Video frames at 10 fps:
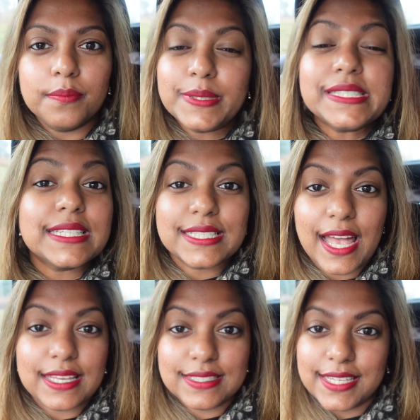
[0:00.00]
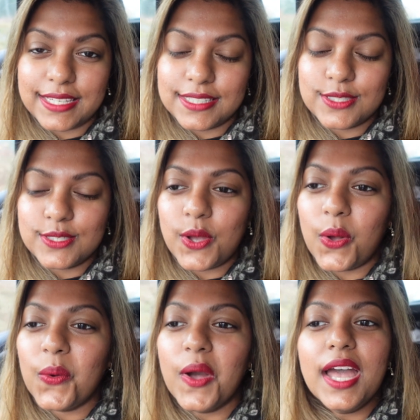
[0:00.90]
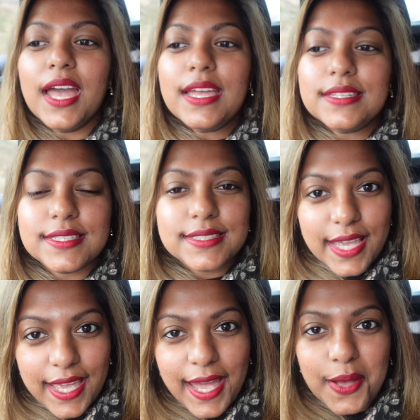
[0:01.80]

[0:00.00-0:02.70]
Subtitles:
business class ticket. So today